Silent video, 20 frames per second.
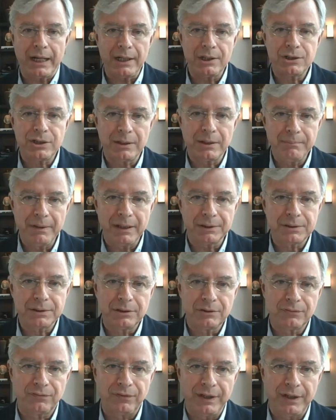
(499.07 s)
really
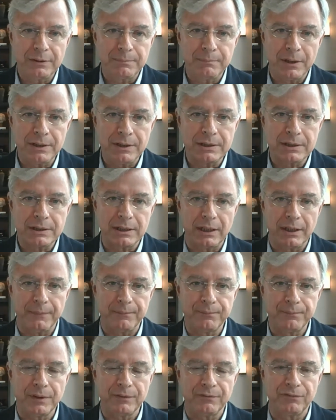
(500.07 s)
challenging Milton
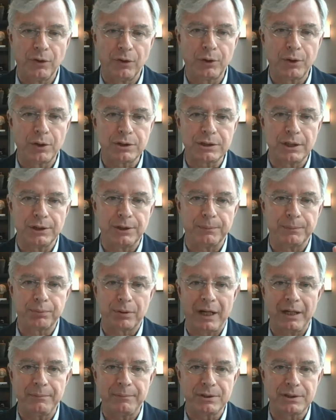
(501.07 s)
Friedman's
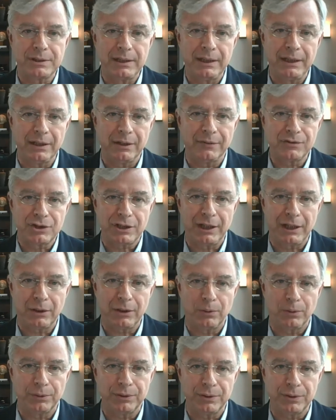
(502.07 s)
focus on the primacy
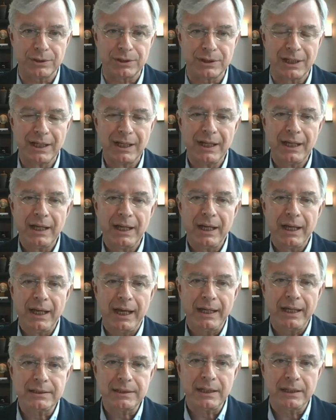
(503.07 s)
of shareholders,
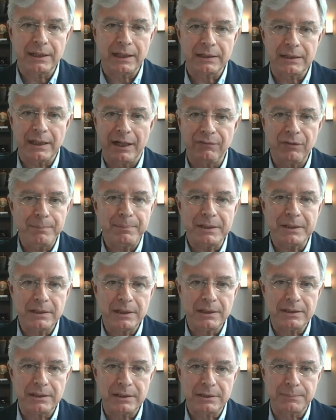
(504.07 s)
and saying that
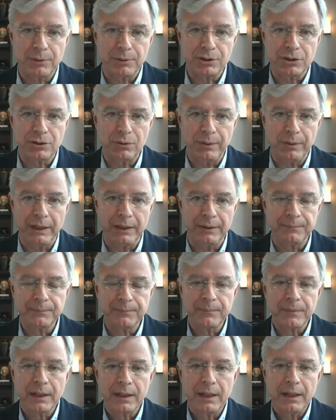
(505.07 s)
every business is
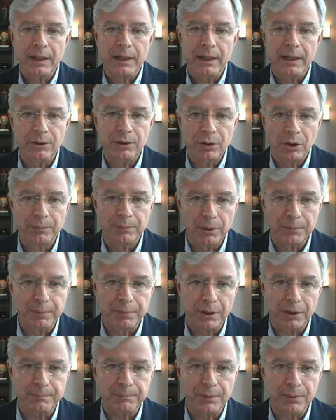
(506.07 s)
pursuing a
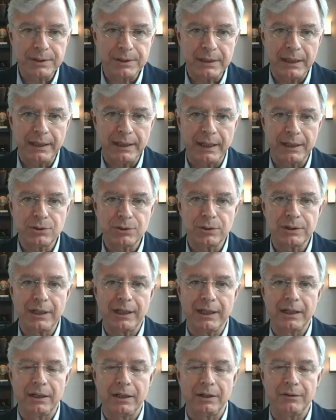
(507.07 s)
noble purpose
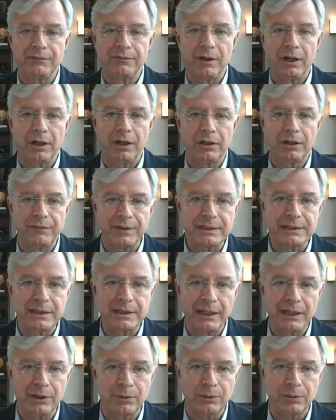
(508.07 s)
and has to take care of
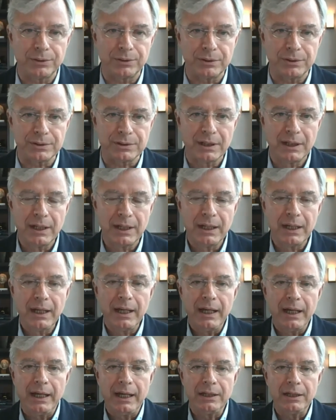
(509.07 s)
all of its stakeholders.
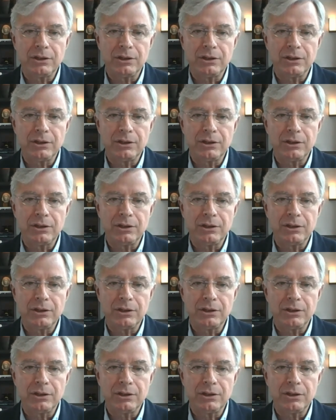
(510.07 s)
